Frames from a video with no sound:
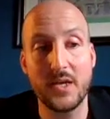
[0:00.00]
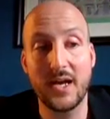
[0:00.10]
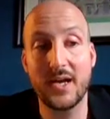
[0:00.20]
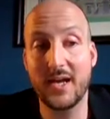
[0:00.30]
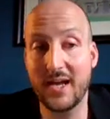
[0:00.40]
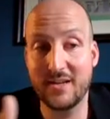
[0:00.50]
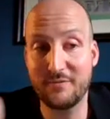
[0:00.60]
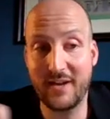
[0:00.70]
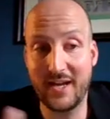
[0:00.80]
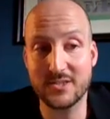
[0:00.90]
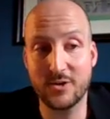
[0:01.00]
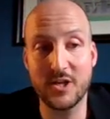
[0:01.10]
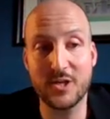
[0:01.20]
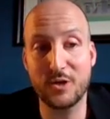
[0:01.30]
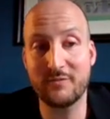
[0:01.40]
And in fact,
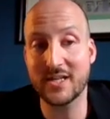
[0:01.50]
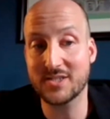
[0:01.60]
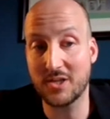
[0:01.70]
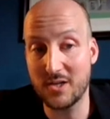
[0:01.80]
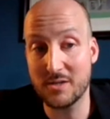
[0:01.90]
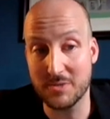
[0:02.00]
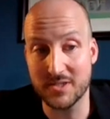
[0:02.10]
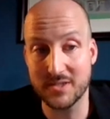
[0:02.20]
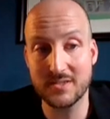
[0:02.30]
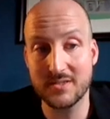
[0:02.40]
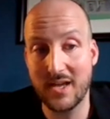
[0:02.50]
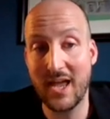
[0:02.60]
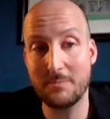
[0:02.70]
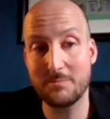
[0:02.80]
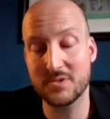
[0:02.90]
early COVAX documents
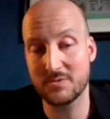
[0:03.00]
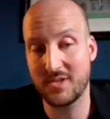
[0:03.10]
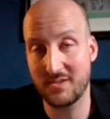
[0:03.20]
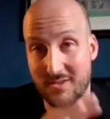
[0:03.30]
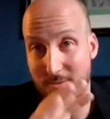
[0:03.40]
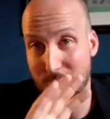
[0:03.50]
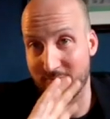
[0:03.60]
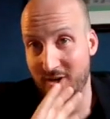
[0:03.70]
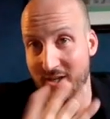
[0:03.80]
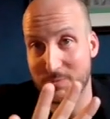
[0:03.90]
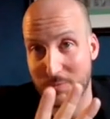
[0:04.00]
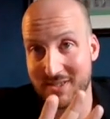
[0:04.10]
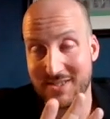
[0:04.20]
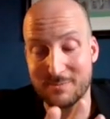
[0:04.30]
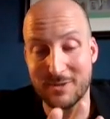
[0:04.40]
aimed, they were very
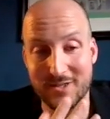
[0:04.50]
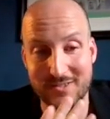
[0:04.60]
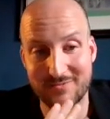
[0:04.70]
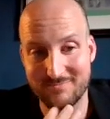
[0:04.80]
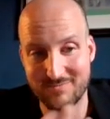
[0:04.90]
explicit about